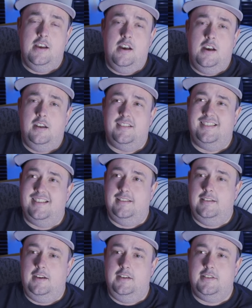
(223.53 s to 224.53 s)

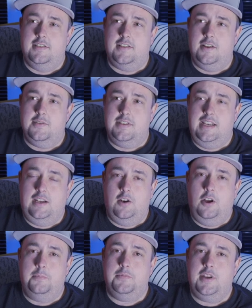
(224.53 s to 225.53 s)
I just don't see
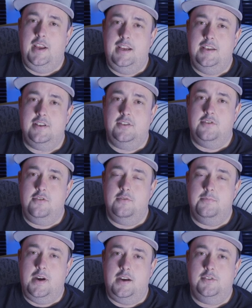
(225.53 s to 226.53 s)
Klopp changing too
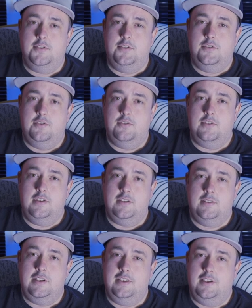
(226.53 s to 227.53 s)
much,
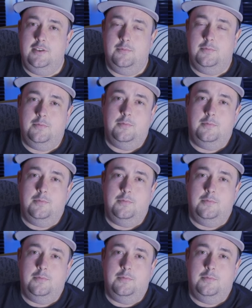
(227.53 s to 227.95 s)
you know.